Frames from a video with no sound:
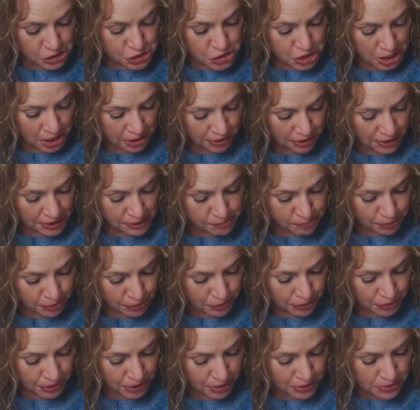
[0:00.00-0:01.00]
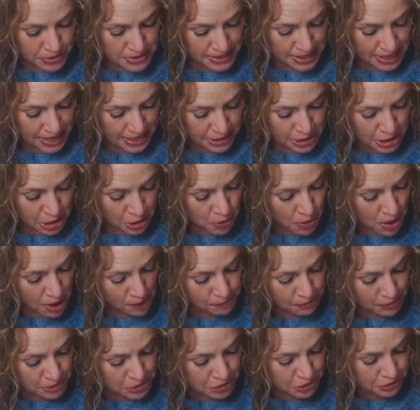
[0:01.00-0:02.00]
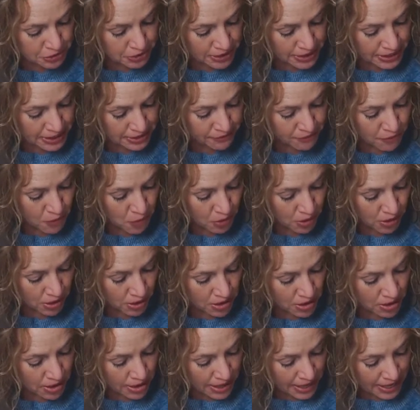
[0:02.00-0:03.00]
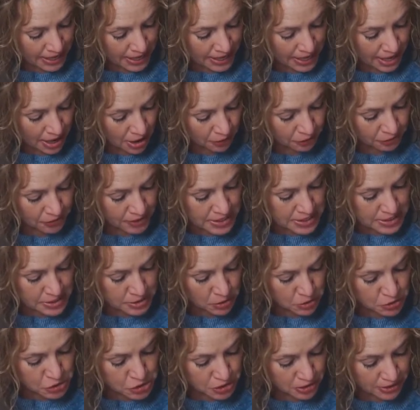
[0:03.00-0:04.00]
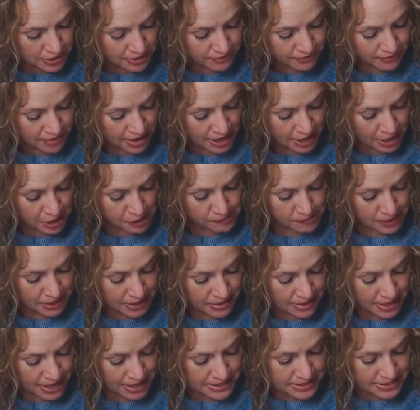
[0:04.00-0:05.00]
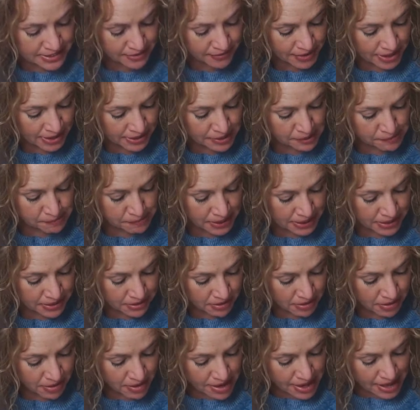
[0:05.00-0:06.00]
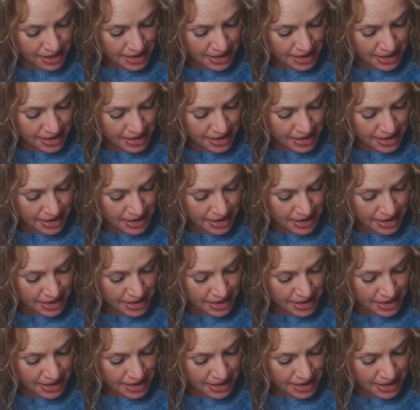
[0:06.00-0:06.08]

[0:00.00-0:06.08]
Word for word: Jerry Brudos had no opportunity for a healthy social environment and development,